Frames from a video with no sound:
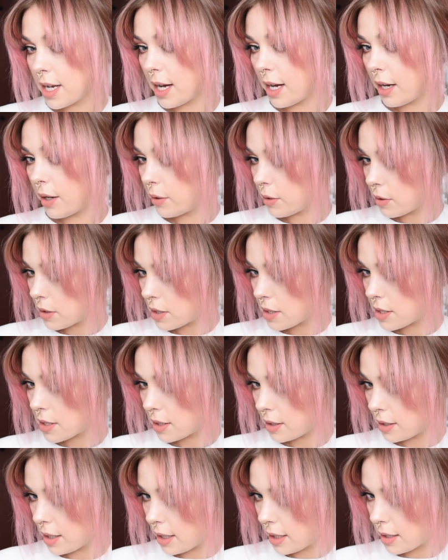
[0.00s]
out
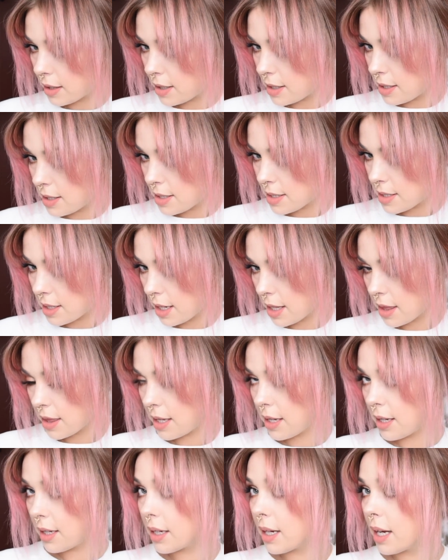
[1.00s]
like this. I
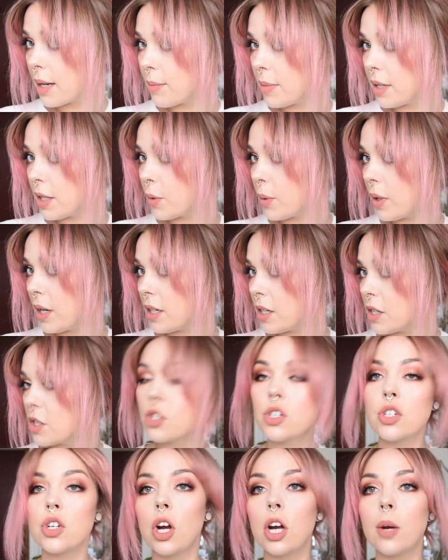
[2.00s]
think it can be quite
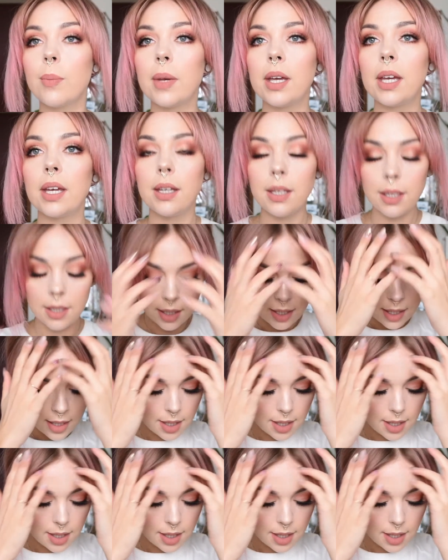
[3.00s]
charming.